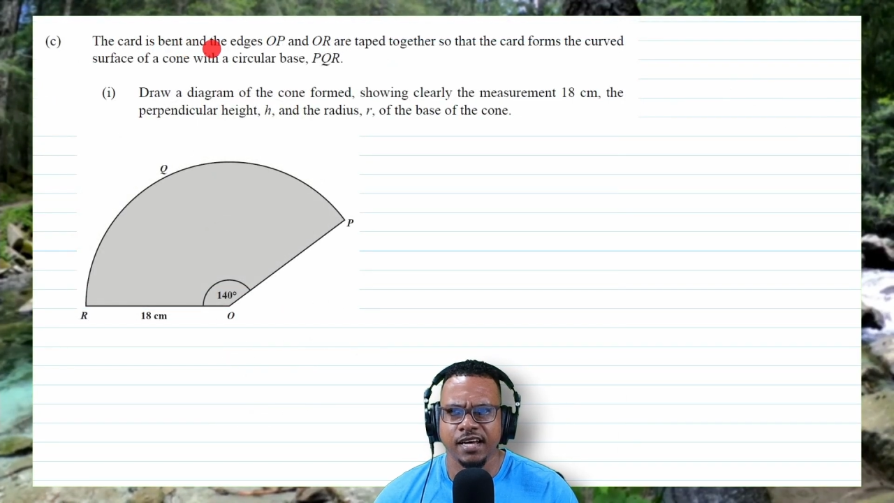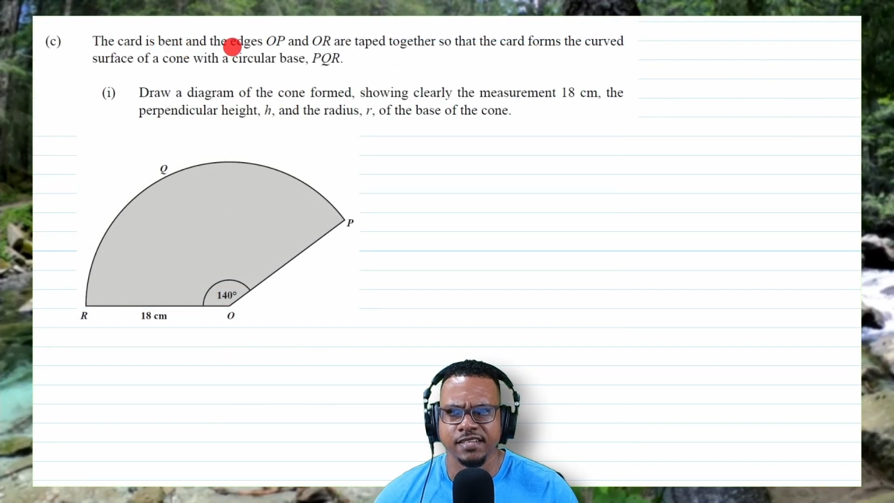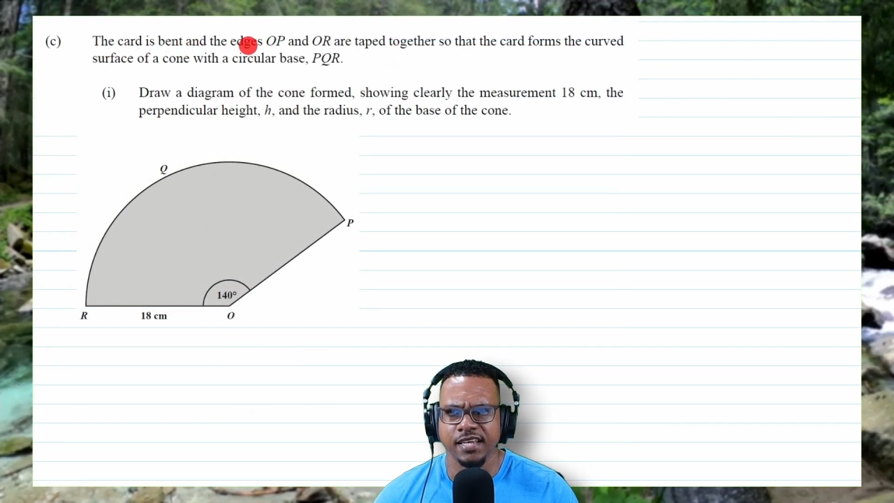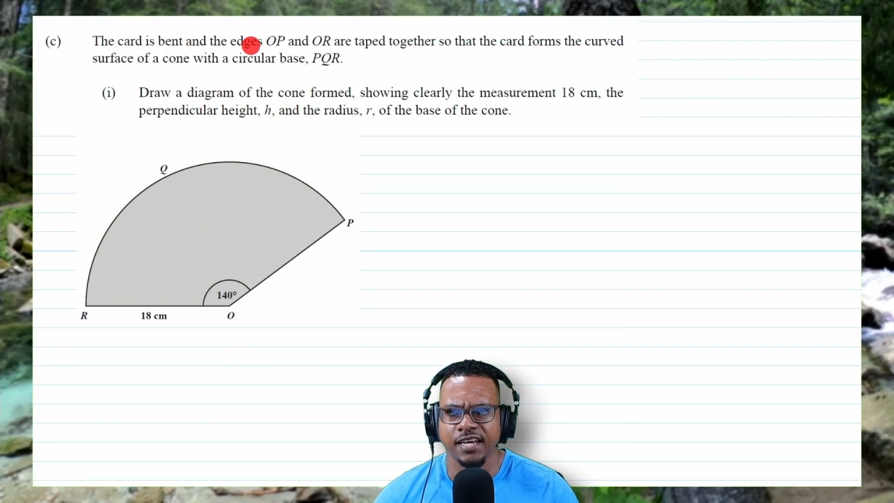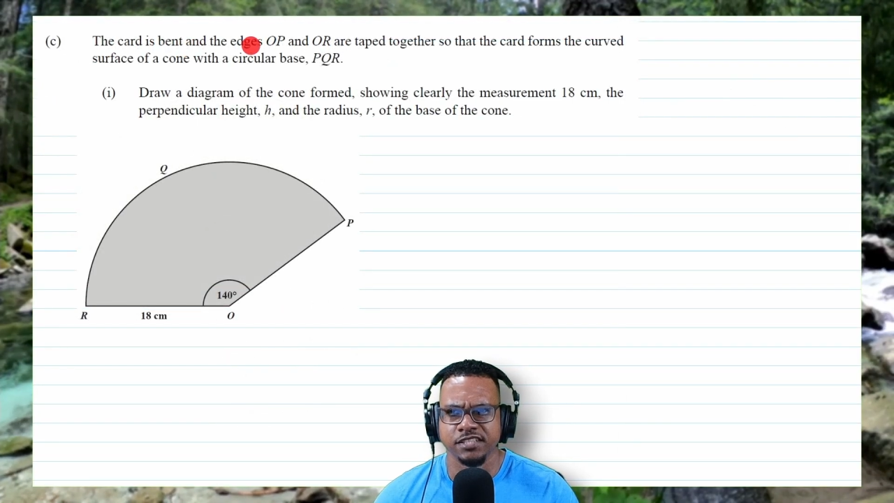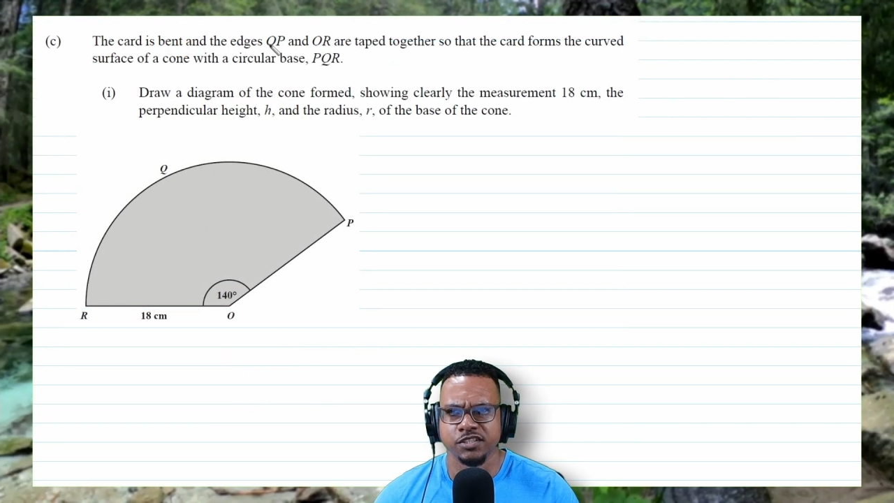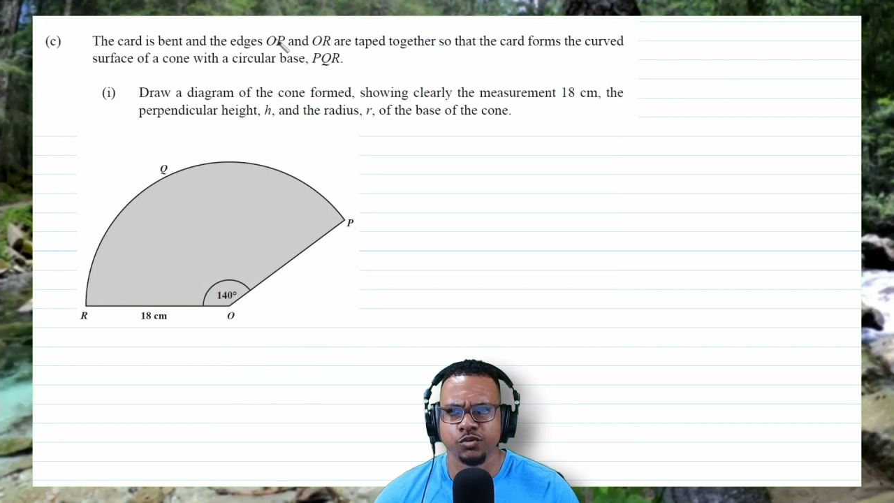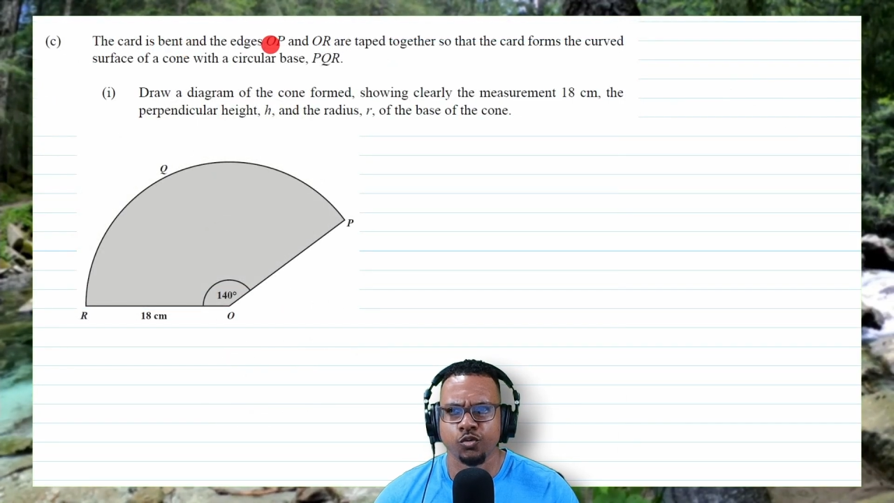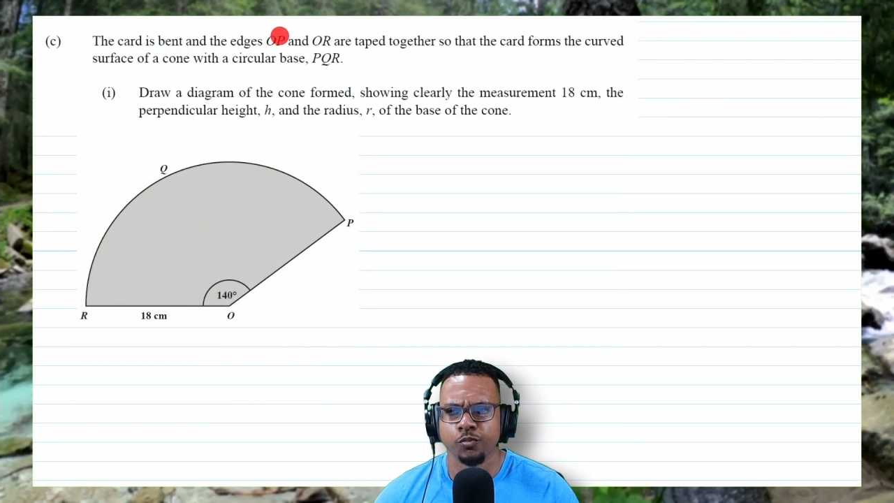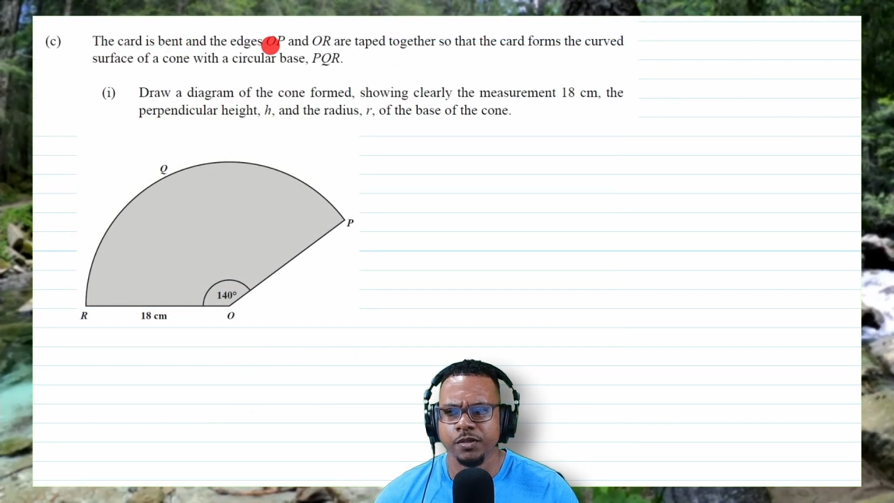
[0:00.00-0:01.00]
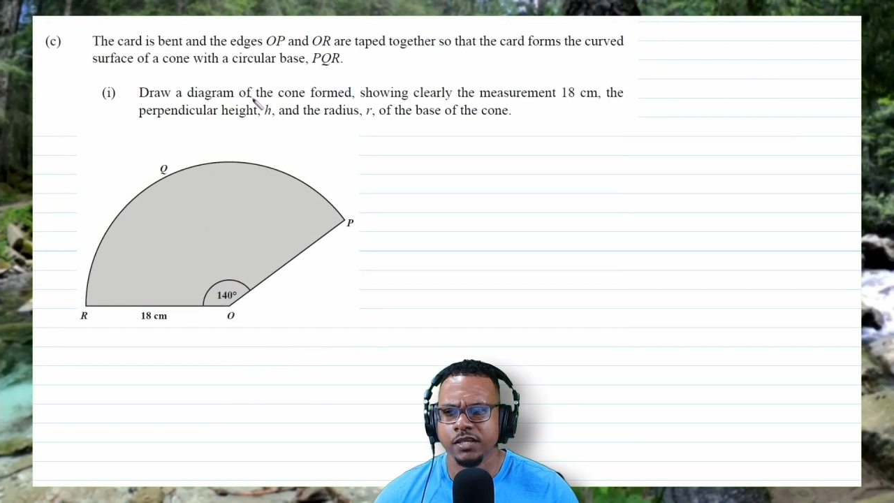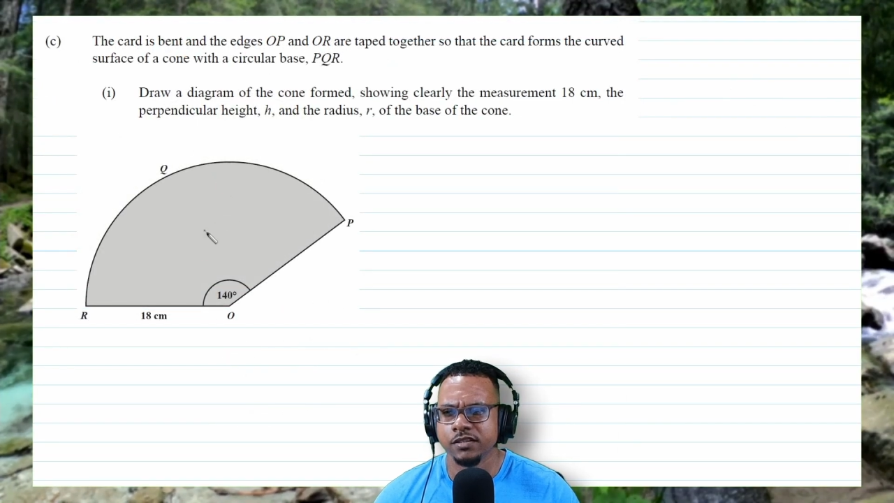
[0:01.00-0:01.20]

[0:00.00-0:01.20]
and the edge is OP,